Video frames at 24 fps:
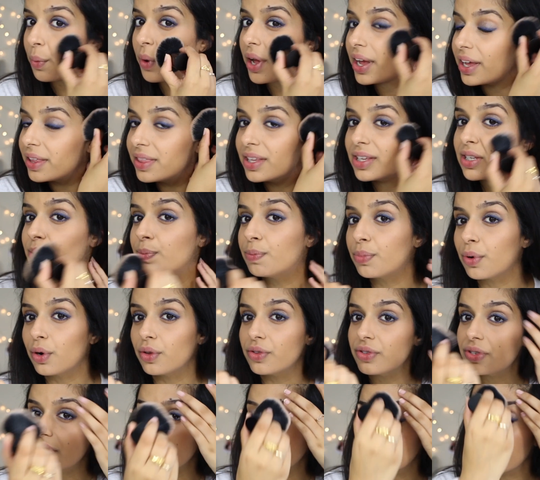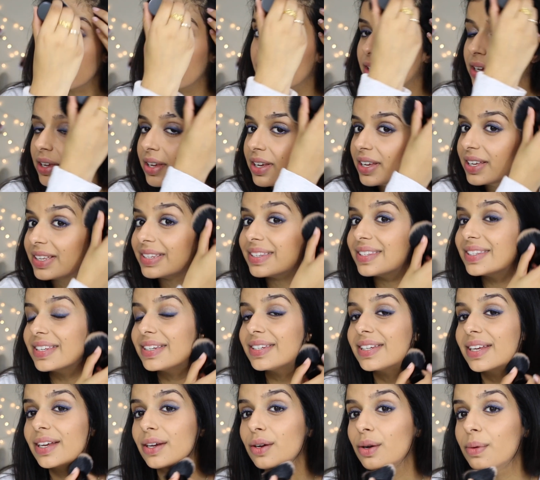way this bronzer is
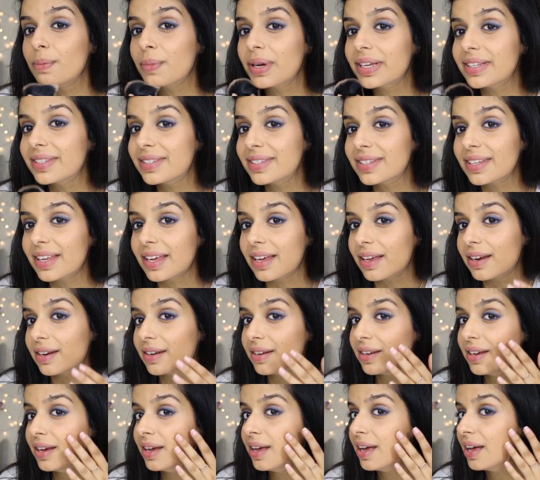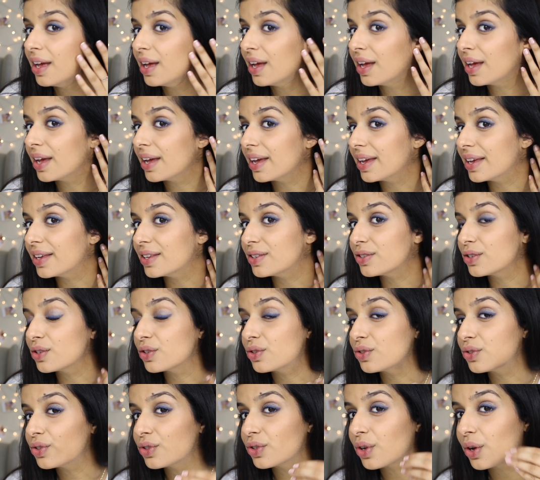sitting on my skin is
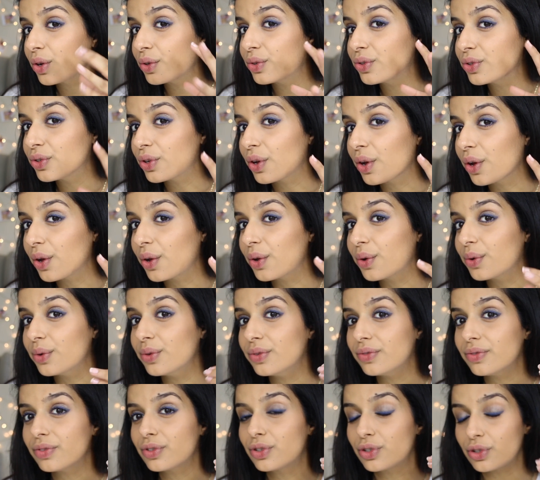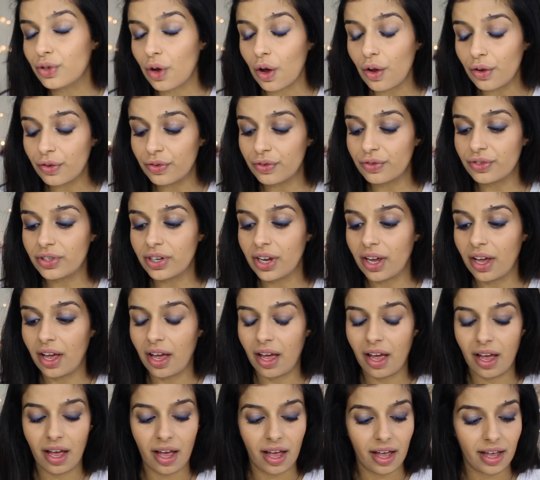so soft.
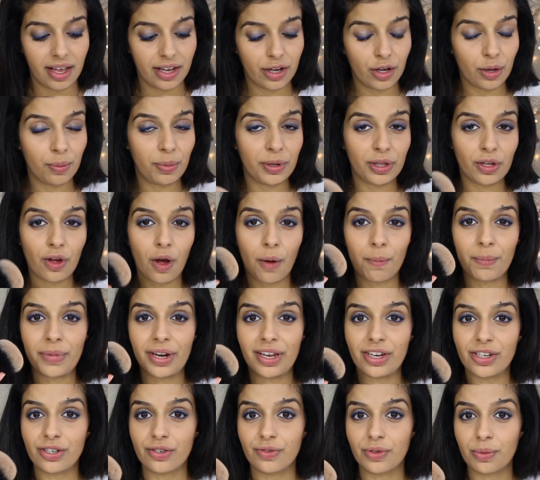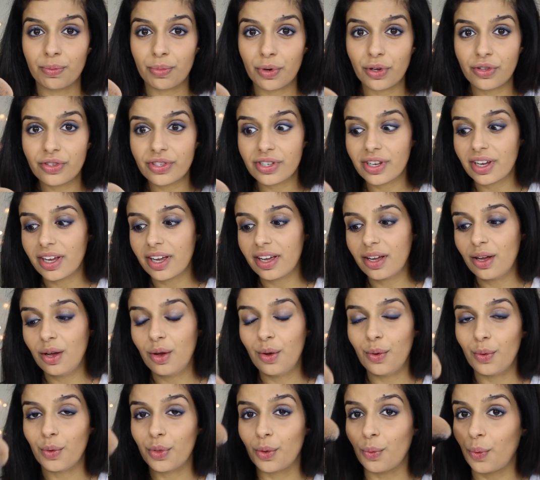It could be the combination of the bronzer
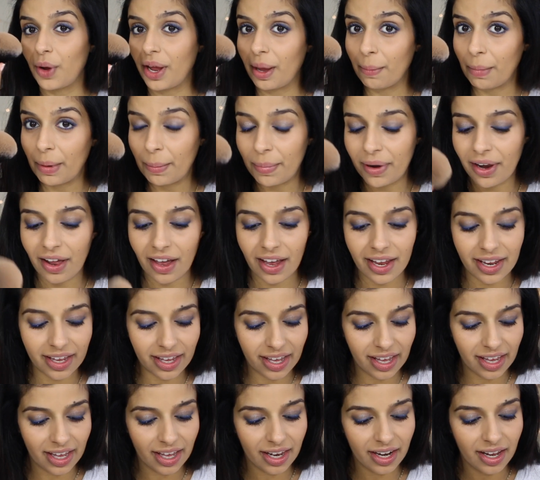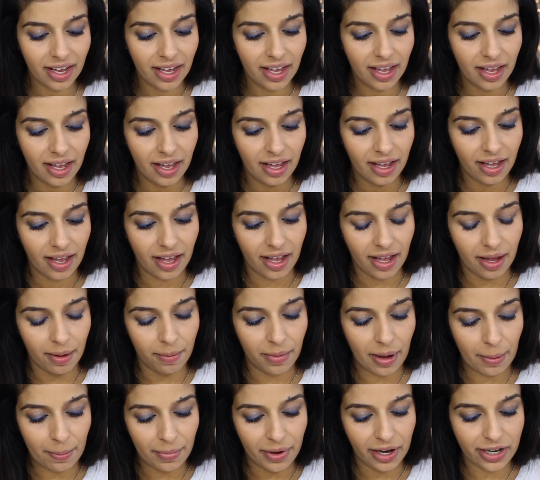or the way I'm applying it. I
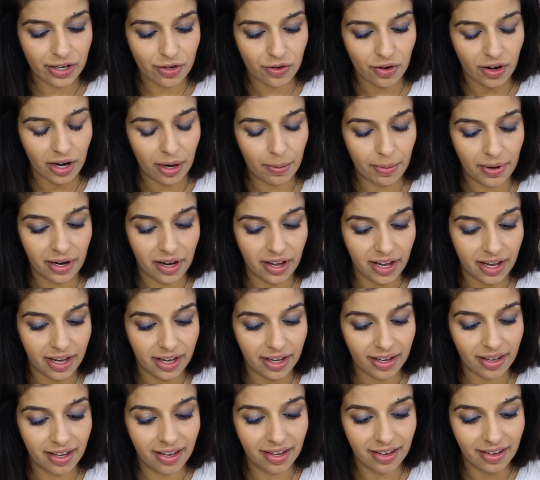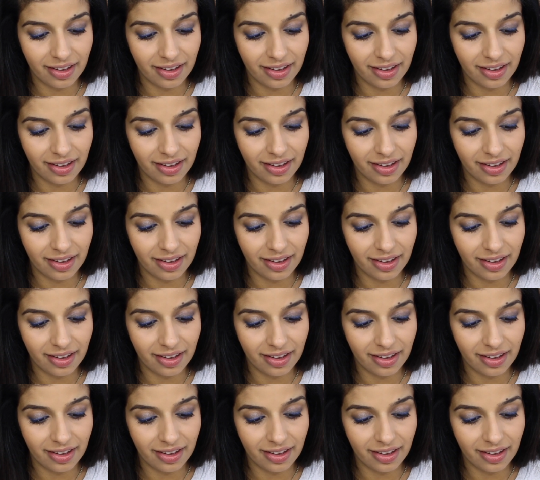might try applying